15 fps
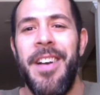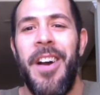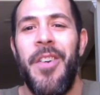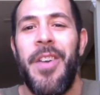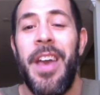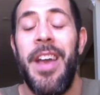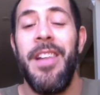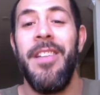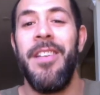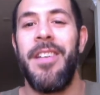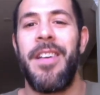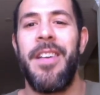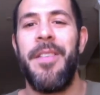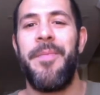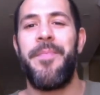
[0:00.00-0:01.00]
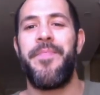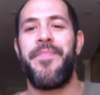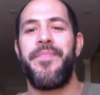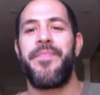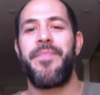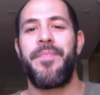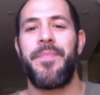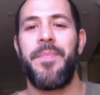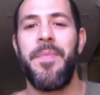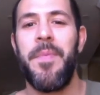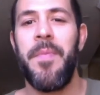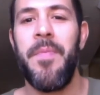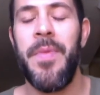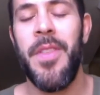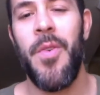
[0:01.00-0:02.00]
Okay, look,
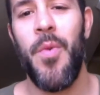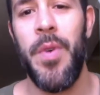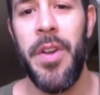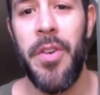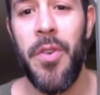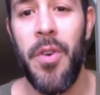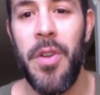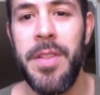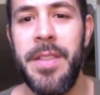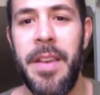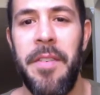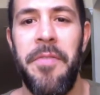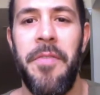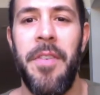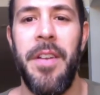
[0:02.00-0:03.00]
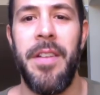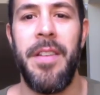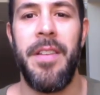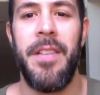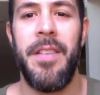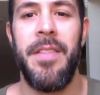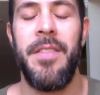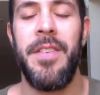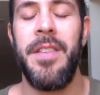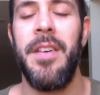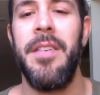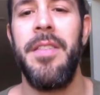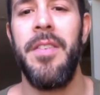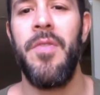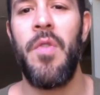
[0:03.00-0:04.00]
we're all different. There's
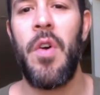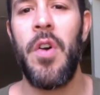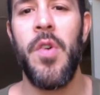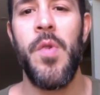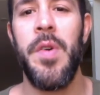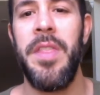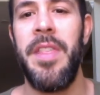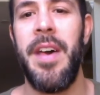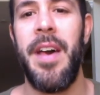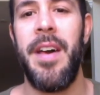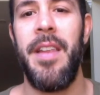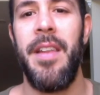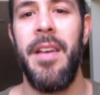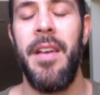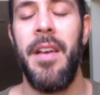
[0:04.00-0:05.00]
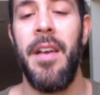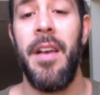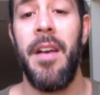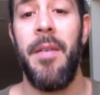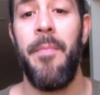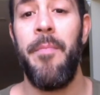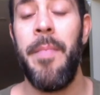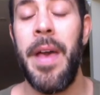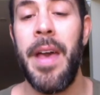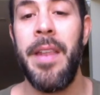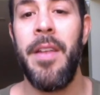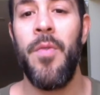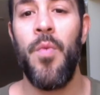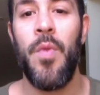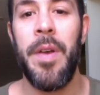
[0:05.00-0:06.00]
nothing wrong with that. Men
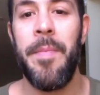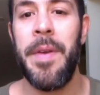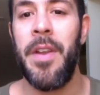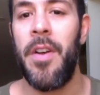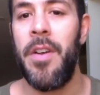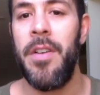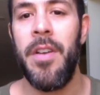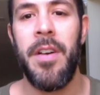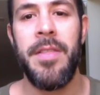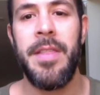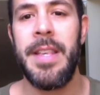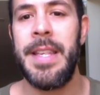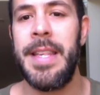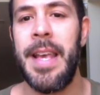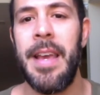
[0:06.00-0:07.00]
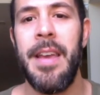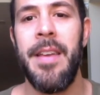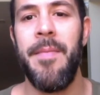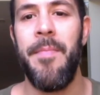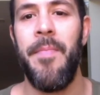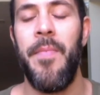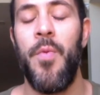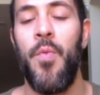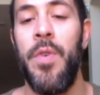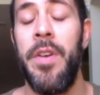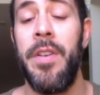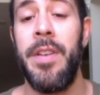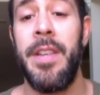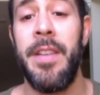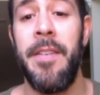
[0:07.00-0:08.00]
and women are not the same. We're
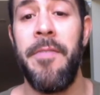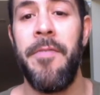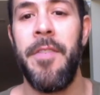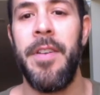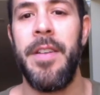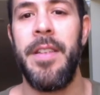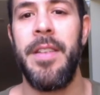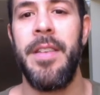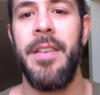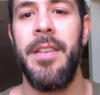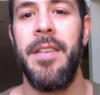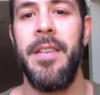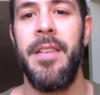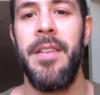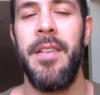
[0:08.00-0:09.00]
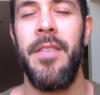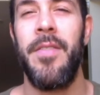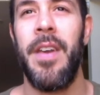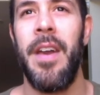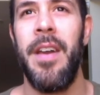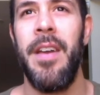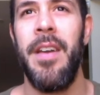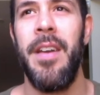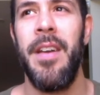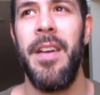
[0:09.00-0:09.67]
different. Okay?